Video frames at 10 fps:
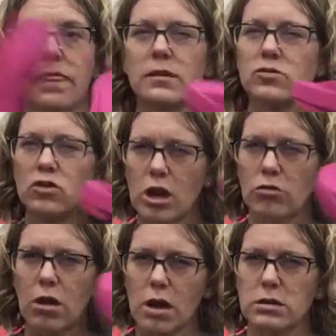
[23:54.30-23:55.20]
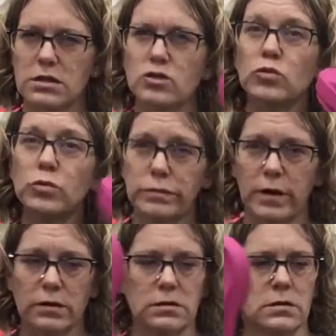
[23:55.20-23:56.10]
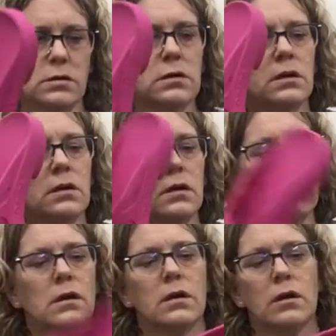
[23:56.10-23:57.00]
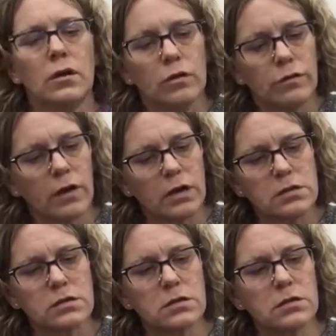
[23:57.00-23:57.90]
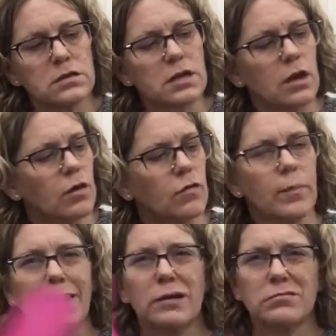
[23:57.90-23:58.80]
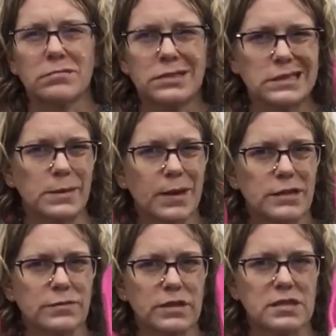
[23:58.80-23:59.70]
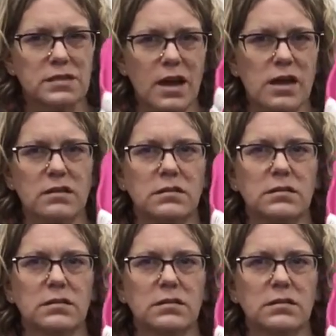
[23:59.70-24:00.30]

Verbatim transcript: These are not Crocs. These are OOFOS. OOFOS sell for about 60 bucks for this style.